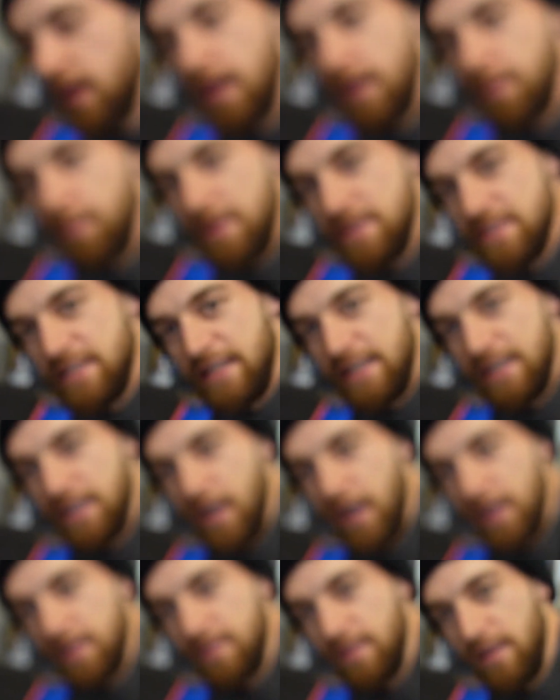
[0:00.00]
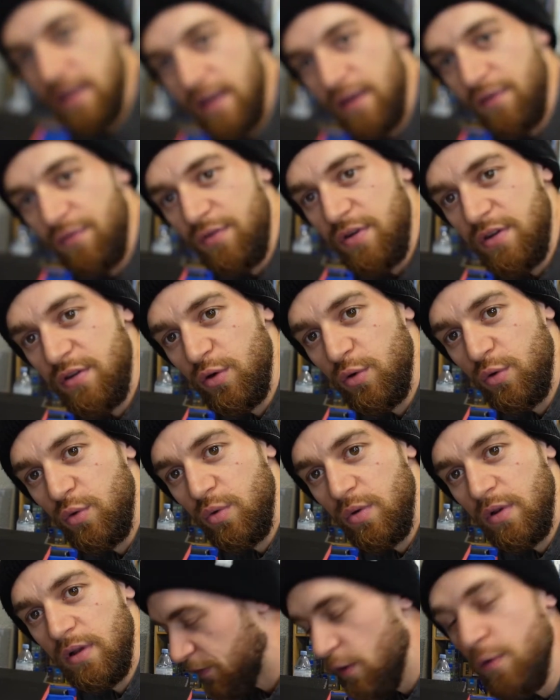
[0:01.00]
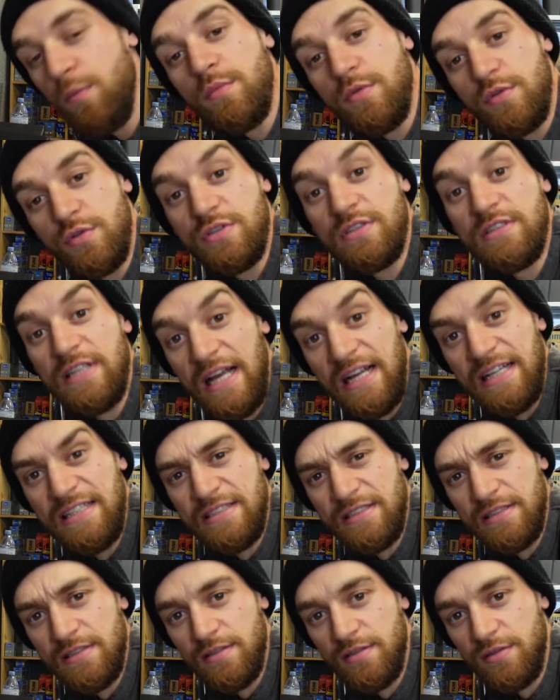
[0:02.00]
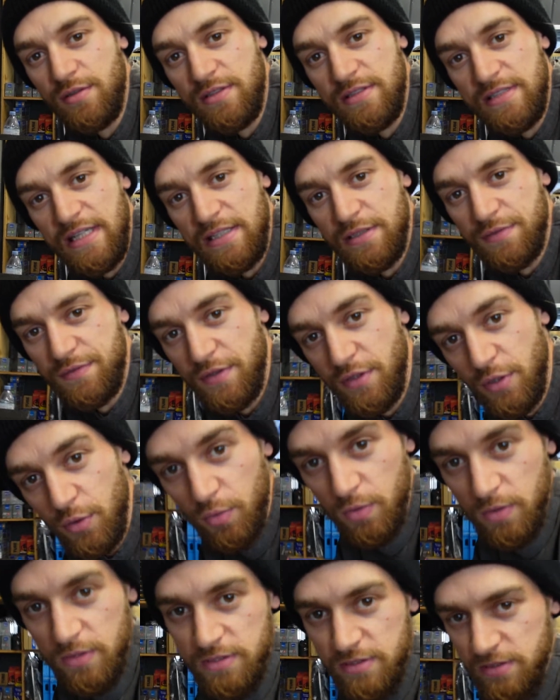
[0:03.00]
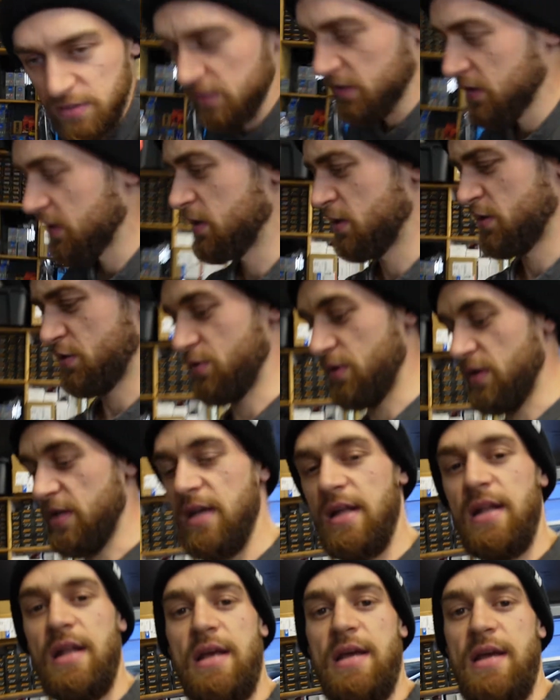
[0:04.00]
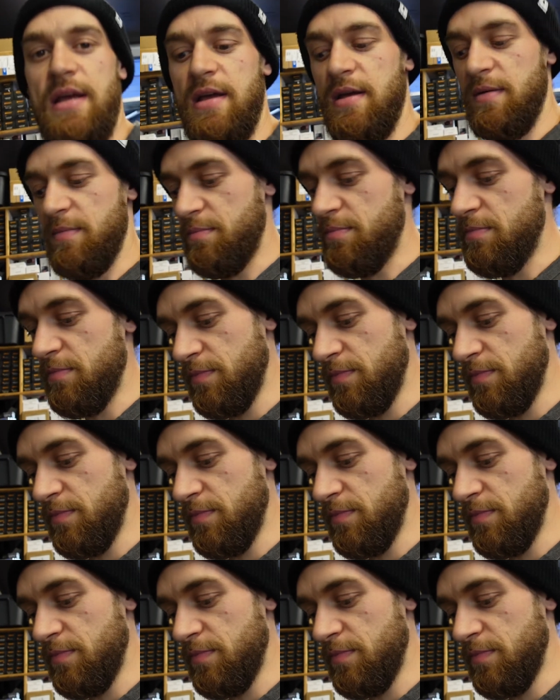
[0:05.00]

Basically cut every tool foam to the size of the tools, so they can